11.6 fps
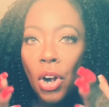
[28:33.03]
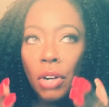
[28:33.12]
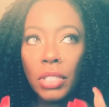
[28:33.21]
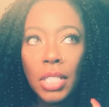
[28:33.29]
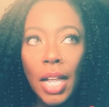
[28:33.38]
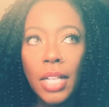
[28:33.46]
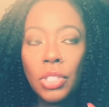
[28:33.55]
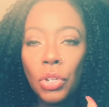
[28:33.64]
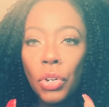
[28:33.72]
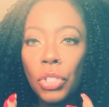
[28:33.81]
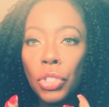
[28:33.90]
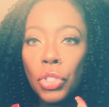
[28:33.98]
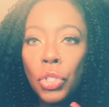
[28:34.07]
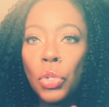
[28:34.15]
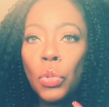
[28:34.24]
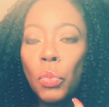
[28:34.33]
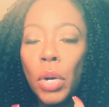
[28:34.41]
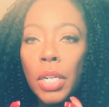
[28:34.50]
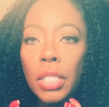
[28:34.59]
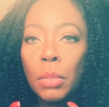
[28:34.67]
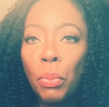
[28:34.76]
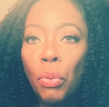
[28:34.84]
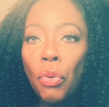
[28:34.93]
Earth signs are going to do what
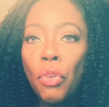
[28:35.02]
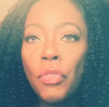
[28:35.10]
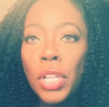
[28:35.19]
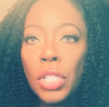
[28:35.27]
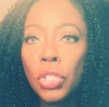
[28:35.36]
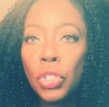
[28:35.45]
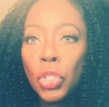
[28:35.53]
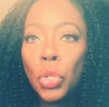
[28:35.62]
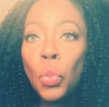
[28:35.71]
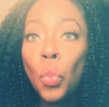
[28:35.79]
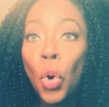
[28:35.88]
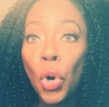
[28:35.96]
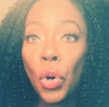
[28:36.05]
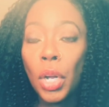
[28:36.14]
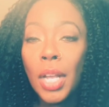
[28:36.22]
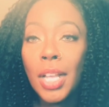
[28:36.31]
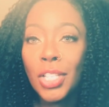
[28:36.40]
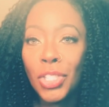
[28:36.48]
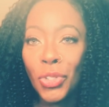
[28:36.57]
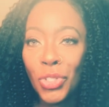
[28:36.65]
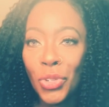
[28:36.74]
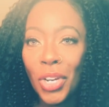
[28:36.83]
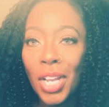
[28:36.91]
is proven to work.
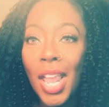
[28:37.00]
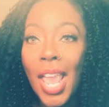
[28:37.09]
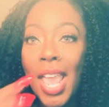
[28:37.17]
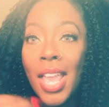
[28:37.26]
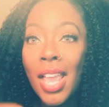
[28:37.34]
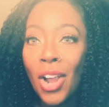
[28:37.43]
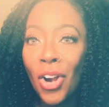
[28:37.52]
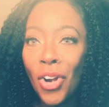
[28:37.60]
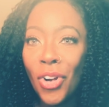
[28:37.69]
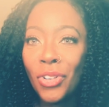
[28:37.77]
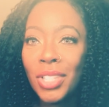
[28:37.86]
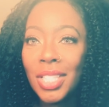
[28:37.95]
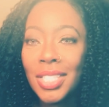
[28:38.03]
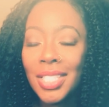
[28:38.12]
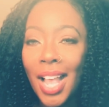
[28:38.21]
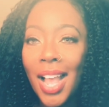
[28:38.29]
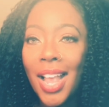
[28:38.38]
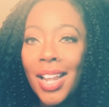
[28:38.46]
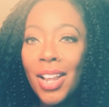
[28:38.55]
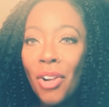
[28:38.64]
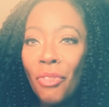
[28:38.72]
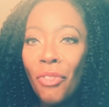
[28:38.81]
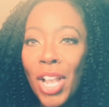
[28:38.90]
So during a earth sign
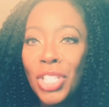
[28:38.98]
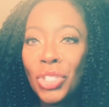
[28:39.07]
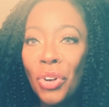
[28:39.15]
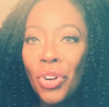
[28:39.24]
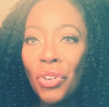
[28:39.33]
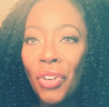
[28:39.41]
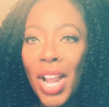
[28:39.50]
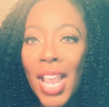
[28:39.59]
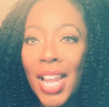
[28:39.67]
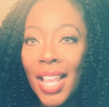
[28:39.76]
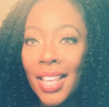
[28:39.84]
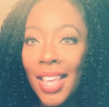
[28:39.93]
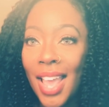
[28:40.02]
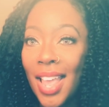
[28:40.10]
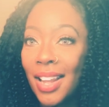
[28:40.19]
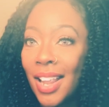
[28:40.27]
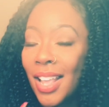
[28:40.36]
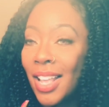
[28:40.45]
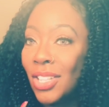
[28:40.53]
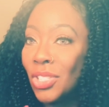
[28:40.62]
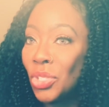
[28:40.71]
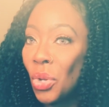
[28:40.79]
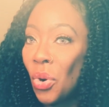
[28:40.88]
retrograde, again,
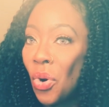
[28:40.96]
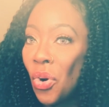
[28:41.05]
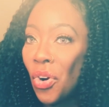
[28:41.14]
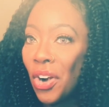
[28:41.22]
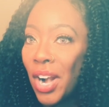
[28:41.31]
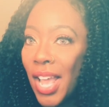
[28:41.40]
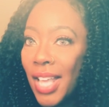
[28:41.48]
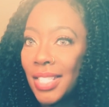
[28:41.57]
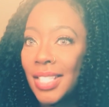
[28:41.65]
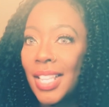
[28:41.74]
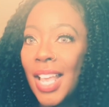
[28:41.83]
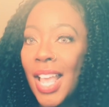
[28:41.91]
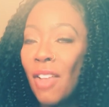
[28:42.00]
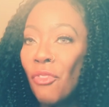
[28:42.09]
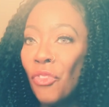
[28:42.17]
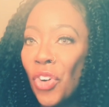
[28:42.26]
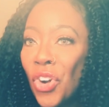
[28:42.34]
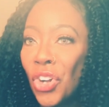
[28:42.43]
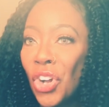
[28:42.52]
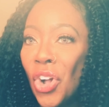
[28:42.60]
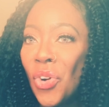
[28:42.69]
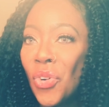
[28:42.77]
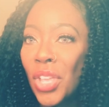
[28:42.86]
Taurus,
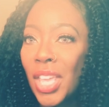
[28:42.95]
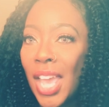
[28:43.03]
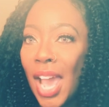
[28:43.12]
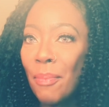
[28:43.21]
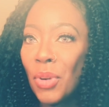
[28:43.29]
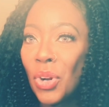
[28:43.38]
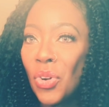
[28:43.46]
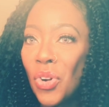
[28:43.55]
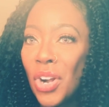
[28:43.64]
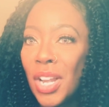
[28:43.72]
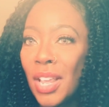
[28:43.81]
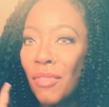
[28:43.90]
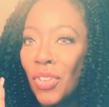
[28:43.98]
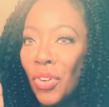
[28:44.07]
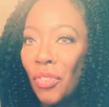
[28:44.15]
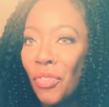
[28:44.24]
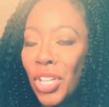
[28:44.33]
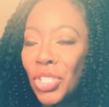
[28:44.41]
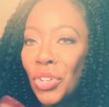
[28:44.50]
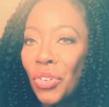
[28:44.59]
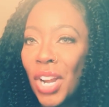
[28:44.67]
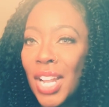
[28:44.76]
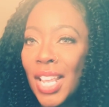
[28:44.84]
Virgo, Capricorn, if you are
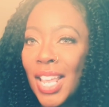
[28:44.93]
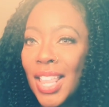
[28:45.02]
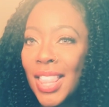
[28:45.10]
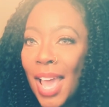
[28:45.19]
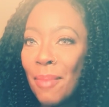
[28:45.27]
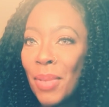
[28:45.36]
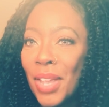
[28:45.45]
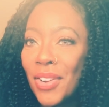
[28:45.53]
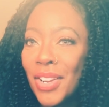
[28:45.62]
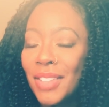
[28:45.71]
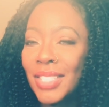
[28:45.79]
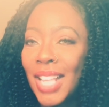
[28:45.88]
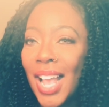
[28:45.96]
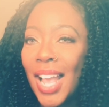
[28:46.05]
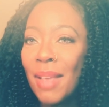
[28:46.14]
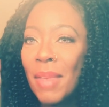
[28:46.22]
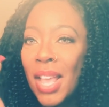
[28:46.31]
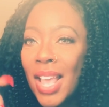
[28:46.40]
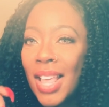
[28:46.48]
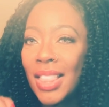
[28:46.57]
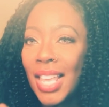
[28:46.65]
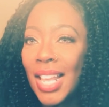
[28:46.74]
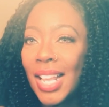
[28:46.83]
retrograding in that period of time,
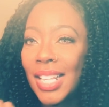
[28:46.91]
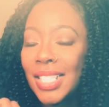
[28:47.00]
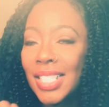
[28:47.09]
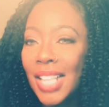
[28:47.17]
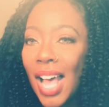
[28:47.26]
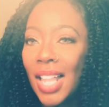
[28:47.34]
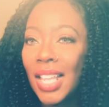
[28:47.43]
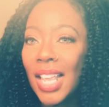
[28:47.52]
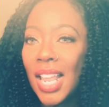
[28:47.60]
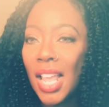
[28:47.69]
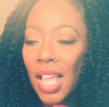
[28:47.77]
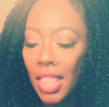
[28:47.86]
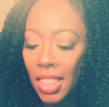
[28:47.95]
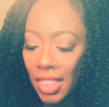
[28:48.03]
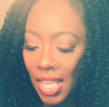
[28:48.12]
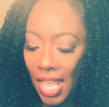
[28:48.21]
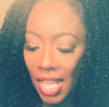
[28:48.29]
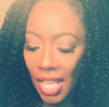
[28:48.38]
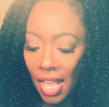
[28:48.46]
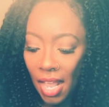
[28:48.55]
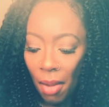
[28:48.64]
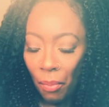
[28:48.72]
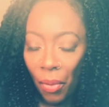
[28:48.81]
think solid, think
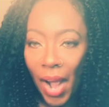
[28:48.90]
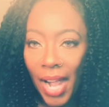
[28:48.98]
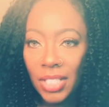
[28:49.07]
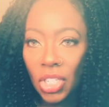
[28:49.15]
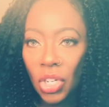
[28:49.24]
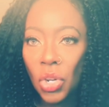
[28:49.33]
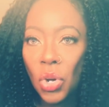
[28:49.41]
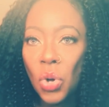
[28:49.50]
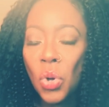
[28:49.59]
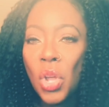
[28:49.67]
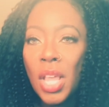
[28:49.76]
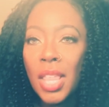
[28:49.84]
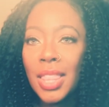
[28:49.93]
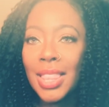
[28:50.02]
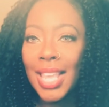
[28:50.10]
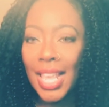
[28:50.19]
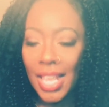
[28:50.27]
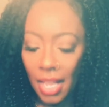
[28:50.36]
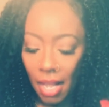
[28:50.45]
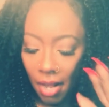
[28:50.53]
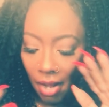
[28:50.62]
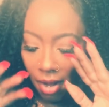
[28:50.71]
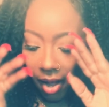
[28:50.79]
practical, think
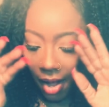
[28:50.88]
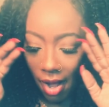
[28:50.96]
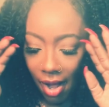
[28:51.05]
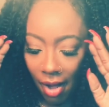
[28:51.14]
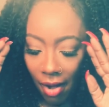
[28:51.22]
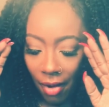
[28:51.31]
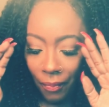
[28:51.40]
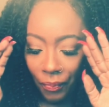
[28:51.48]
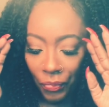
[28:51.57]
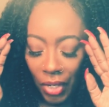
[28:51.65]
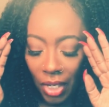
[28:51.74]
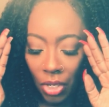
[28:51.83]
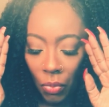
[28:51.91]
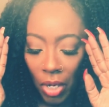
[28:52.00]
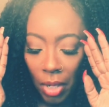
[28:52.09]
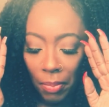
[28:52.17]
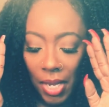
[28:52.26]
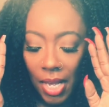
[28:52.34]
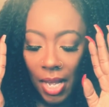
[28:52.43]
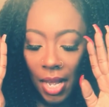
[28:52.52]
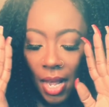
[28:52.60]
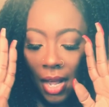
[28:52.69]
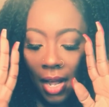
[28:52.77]
you want to
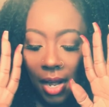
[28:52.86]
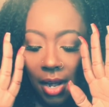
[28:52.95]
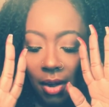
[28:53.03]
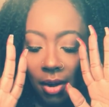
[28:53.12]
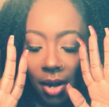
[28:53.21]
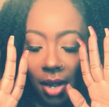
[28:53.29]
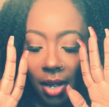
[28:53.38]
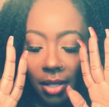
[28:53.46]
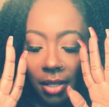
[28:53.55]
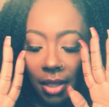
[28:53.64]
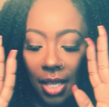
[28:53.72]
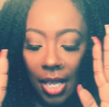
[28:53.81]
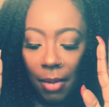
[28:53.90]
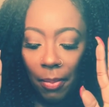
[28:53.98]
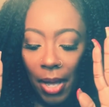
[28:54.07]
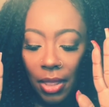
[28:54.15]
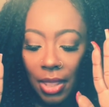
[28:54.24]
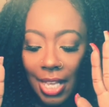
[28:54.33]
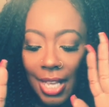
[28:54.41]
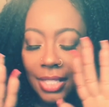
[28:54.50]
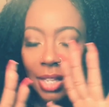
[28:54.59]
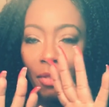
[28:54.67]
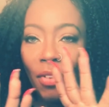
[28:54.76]
think about
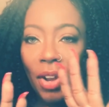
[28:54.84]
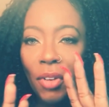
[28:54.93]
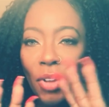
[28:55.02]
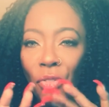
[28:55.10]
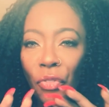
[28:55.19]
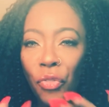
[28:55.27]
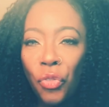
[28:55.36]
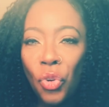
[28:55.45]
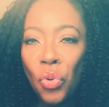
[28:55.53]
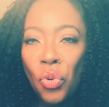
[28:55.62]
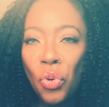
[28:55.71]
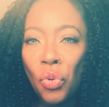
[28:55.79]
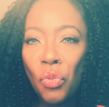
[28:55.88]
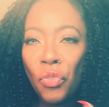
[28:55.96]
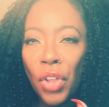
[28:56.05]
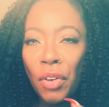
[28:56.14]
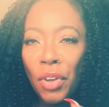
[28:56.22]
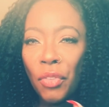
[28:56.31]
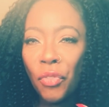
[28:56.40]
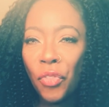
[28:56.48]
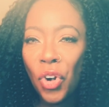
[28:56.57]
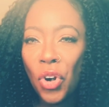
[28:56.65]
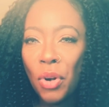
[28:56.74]
things in a very frugal, very
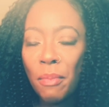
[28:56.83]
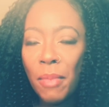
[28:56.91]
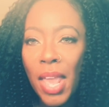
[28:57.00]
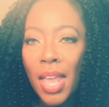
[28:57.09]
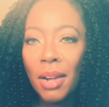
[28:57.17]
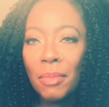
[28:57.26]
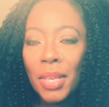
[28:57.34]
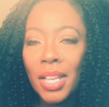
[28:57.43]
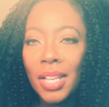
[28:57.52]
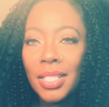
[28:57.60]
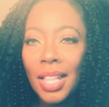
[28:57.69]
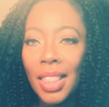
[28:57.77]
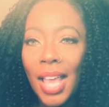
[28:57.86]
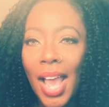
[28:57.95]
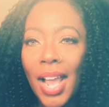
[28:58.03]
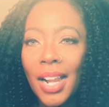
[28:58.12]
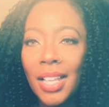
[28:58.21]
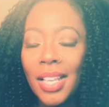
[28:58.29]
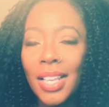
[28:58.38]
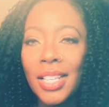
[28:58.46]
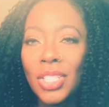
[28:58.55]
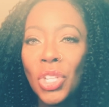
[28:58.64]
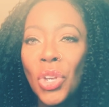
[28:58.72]
firm manner, because that
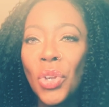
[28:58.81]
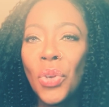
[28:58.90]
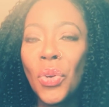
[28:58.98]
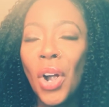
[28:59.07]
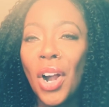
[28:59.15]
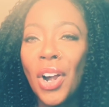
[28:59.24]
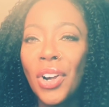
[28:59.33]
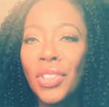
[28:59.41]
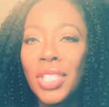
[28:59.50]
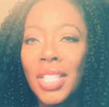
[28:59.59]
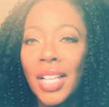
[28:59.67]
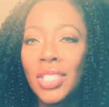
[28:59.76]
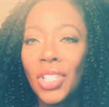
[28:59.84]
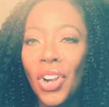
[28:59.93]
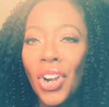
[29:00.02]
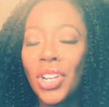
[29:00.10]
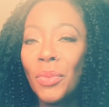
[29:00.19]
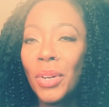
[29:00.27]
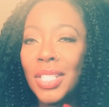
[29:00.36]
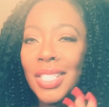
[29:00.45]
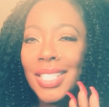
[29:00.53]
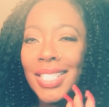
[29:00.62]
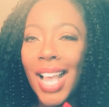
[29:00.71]
is who our earth signs are. You want
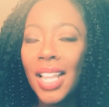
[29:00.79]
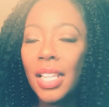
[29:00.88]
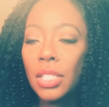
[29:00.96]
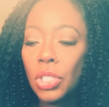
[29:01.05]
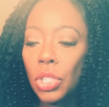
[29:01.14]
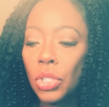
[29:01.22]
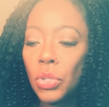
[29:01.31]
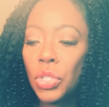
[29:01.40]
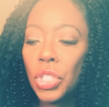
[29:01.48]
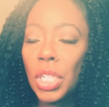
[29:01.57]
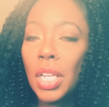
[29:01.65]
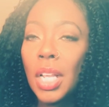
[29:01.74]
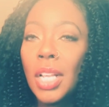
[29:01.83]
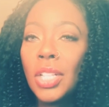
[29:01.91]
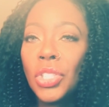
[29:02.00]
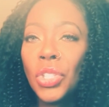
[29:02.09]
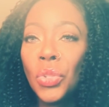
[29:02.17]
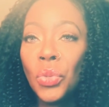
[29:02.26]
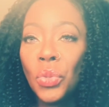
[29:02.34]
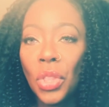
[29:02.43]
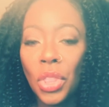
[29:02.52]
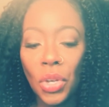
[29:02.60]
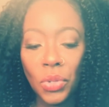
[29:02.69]
a solid solution to
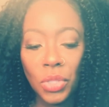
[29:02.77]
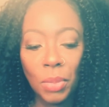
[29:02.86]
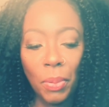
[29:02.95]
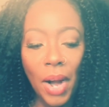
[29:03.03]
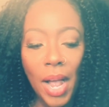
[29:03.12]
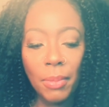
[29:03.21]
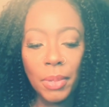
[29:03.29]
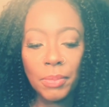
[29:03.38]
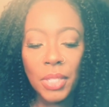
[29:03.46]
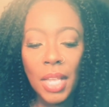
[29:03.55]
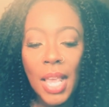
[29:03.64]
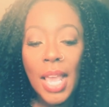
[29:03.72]
those problems.